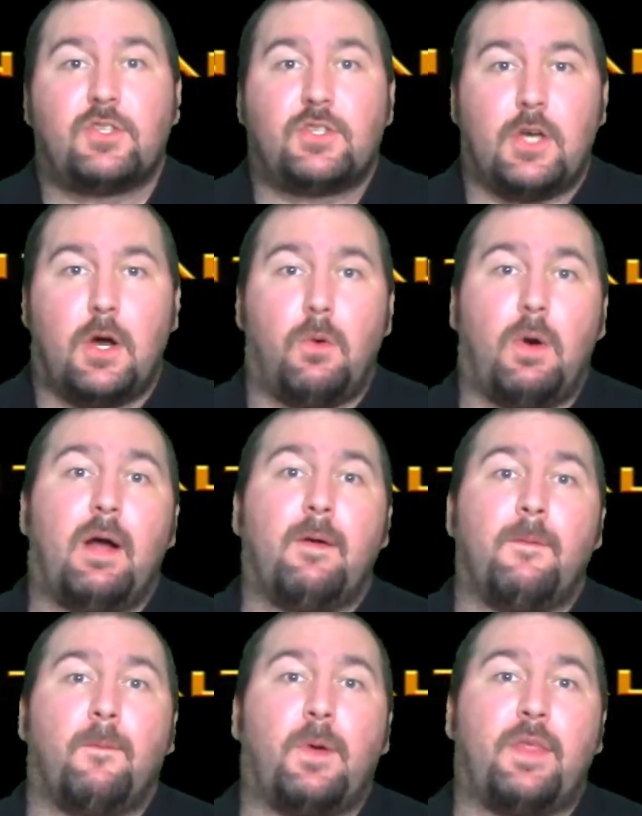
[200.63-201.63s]
So
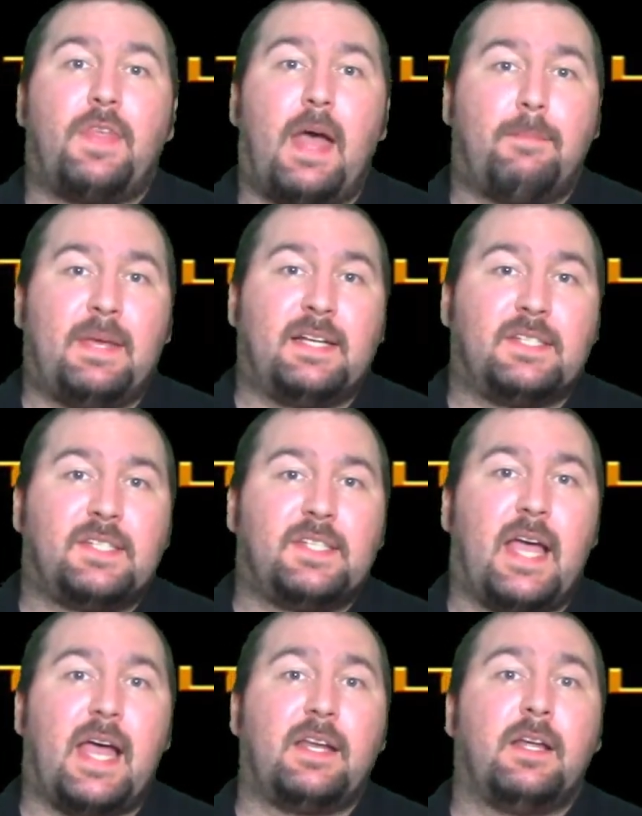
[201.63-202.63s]
with that being
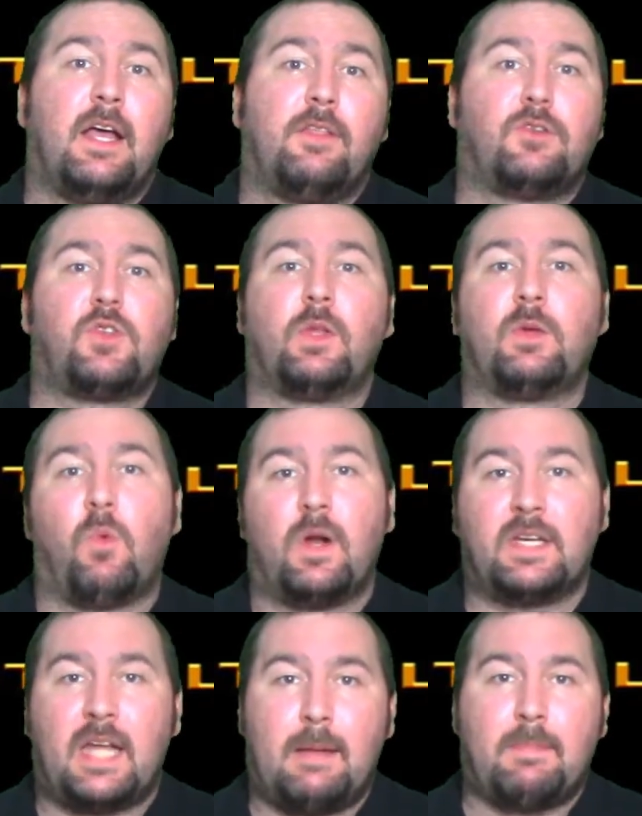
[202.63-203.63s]
said, there's only
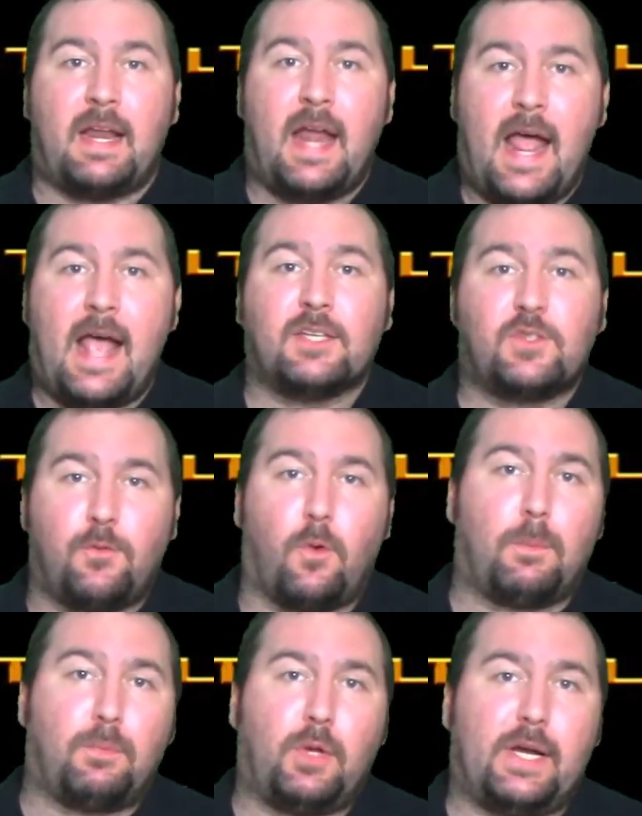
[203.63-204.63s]
one game that has
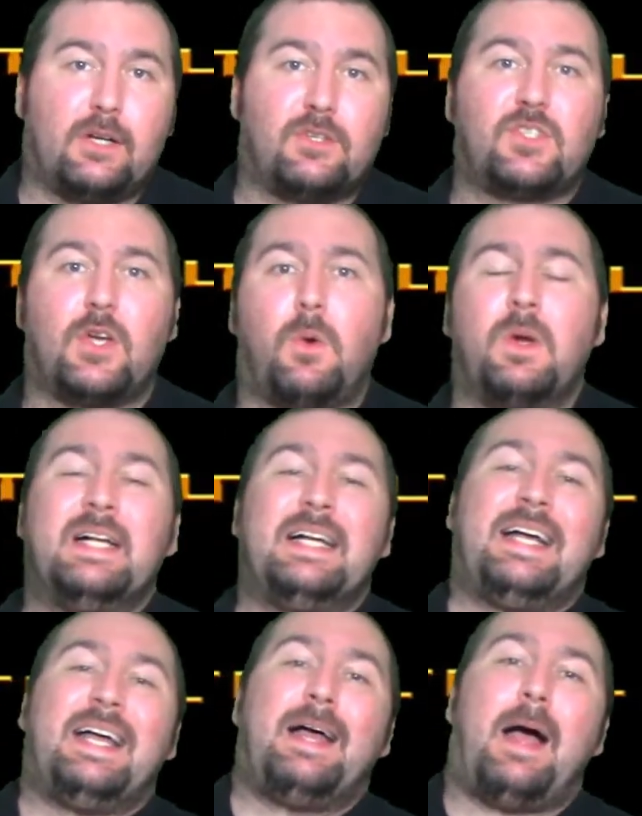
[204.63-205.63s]
4 players, so
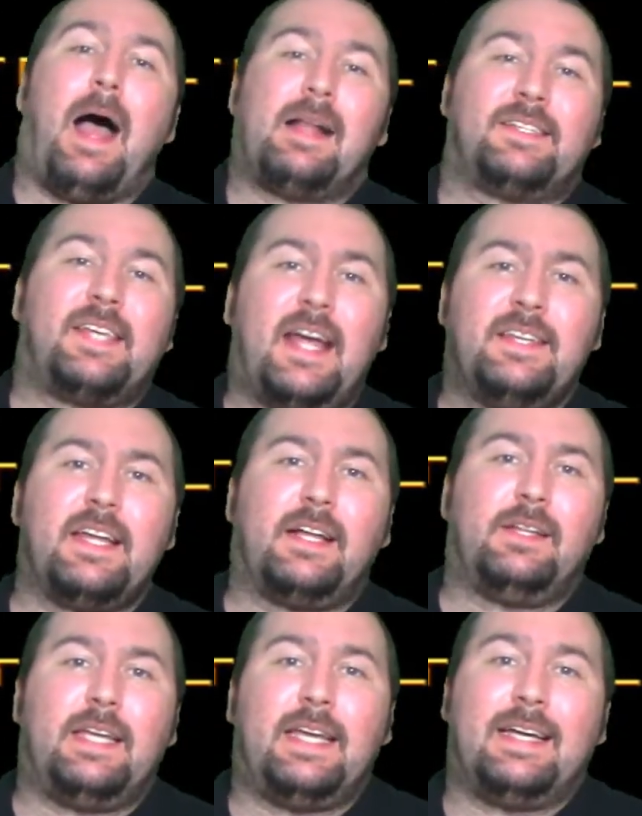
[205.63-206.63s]

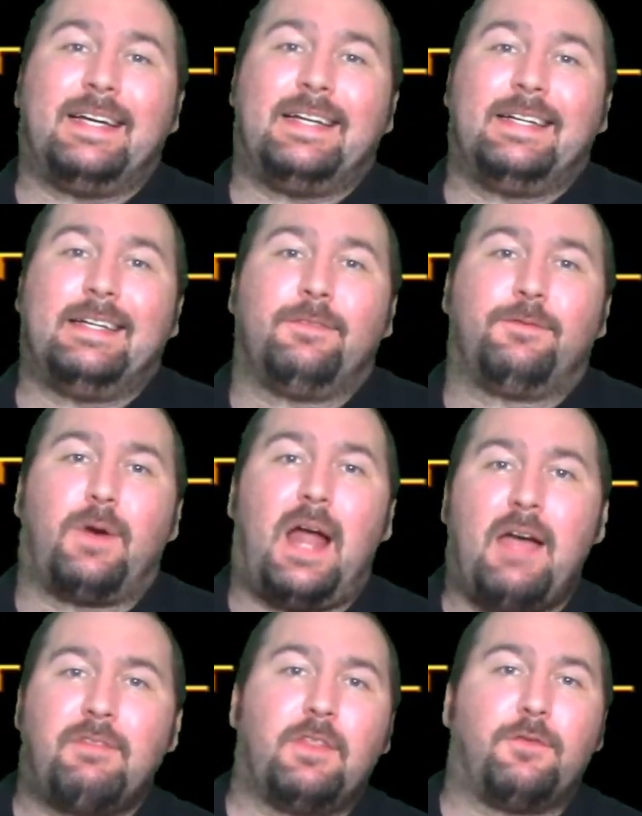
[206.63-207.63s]
technically for
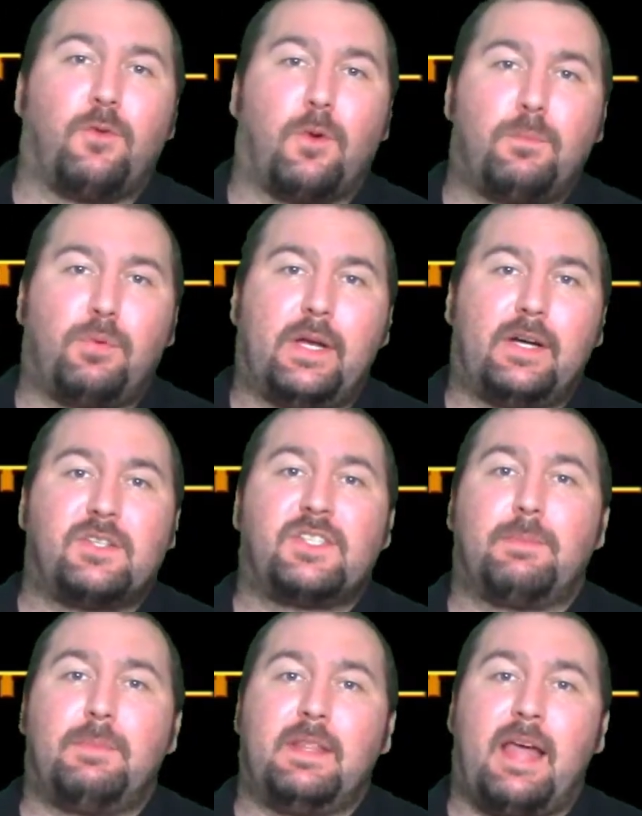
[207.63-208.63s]
having the 4 players
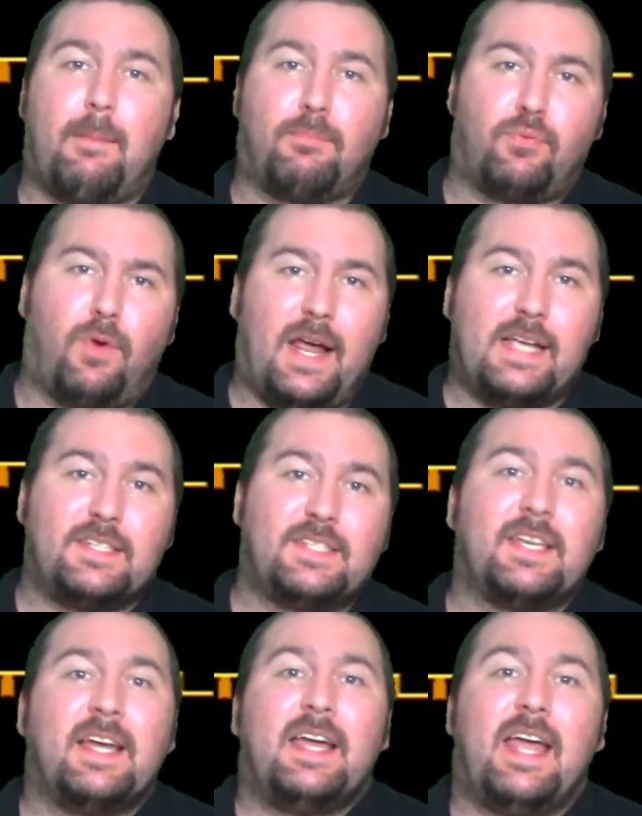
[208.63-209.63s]
to be that
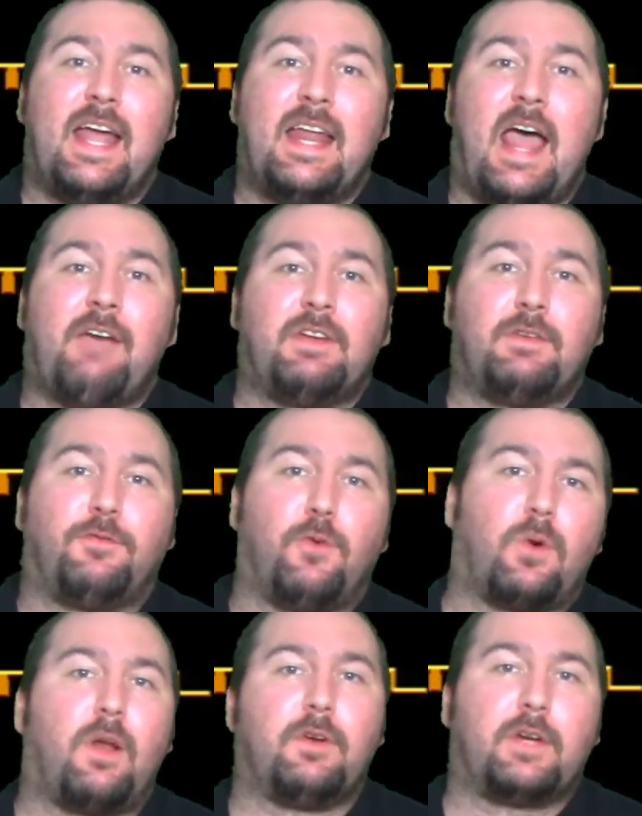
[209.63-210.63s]
price and having
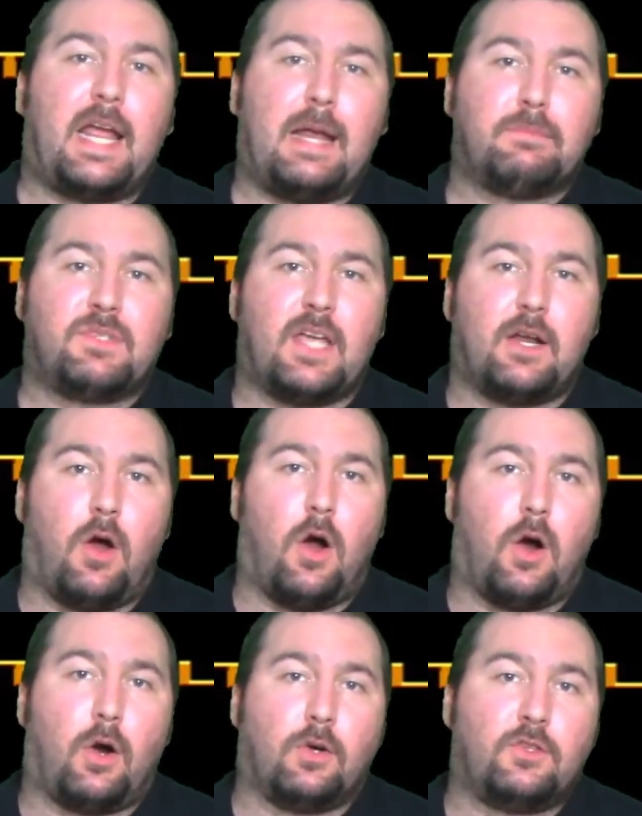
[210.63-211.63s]
4 other games that
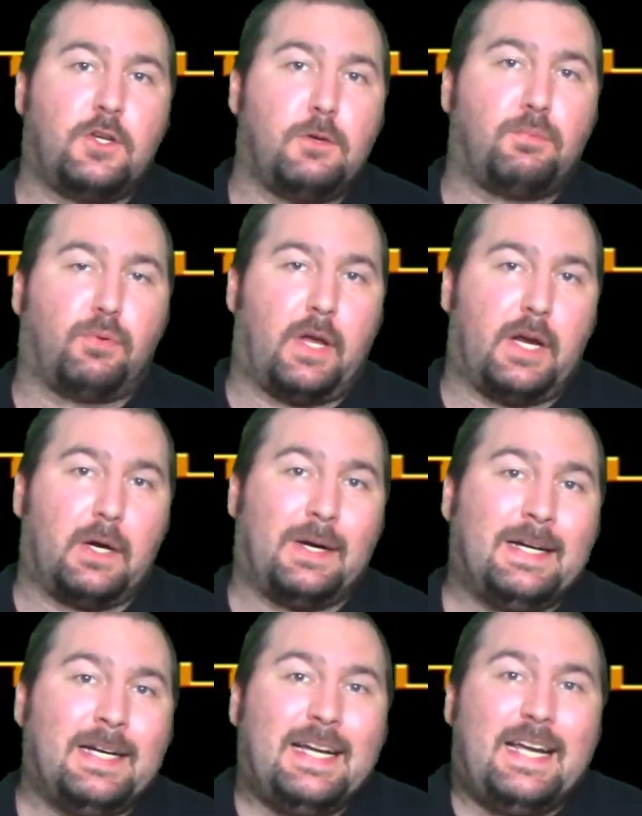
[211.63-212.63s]
are
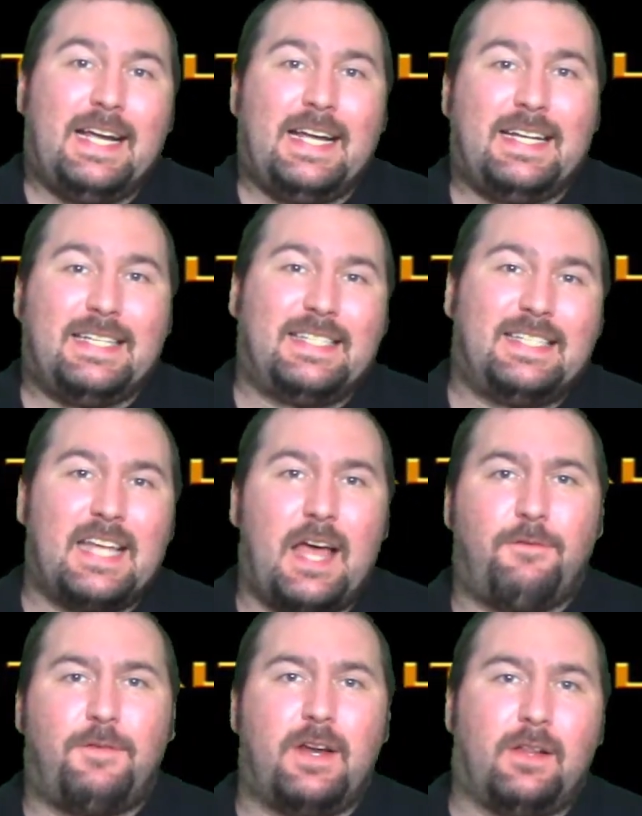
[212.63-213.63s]
2-player, it
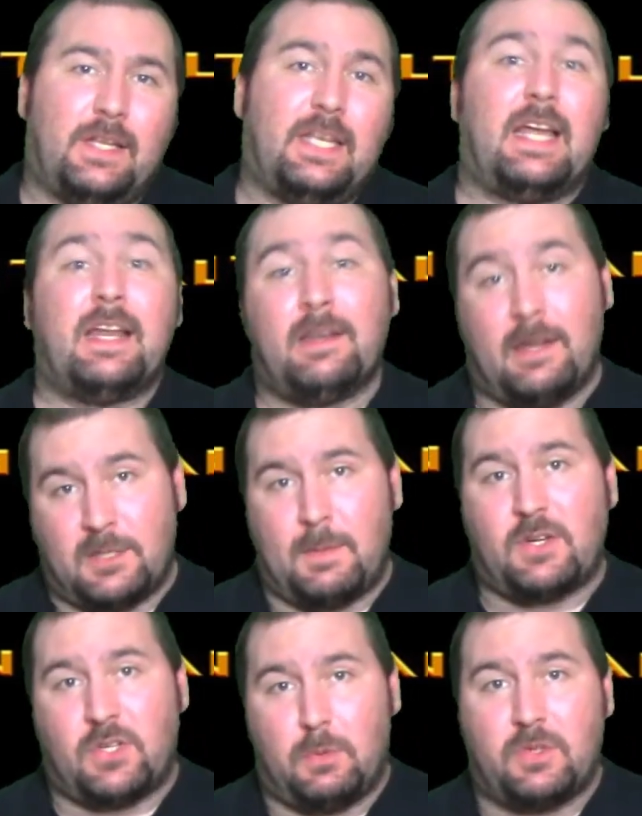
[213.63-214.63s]
definitely, and
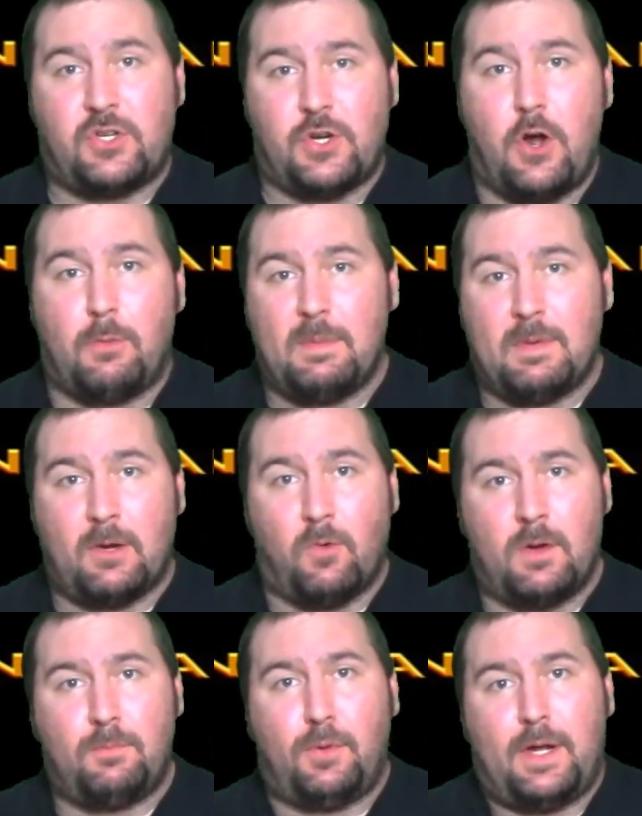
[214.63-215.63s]
especially with Shinobi being
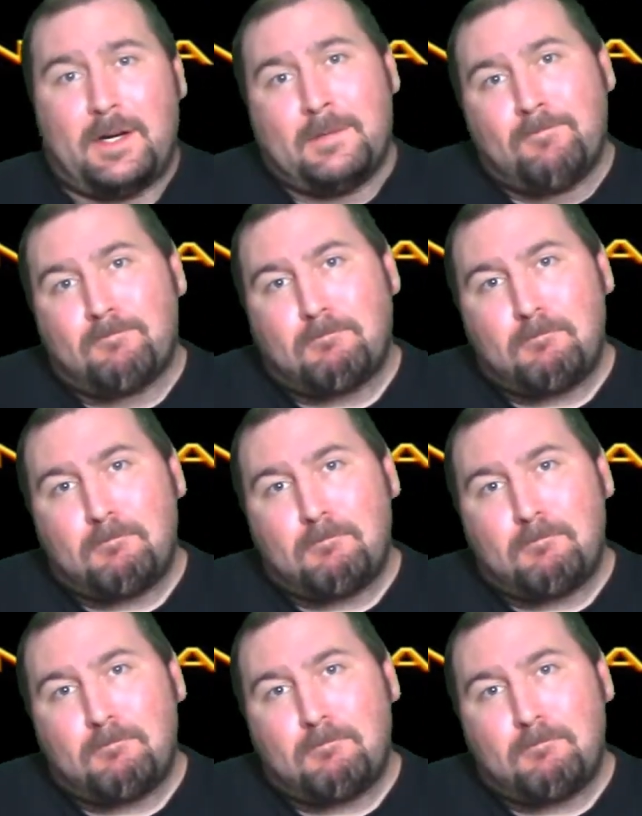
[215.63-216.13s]
1-player,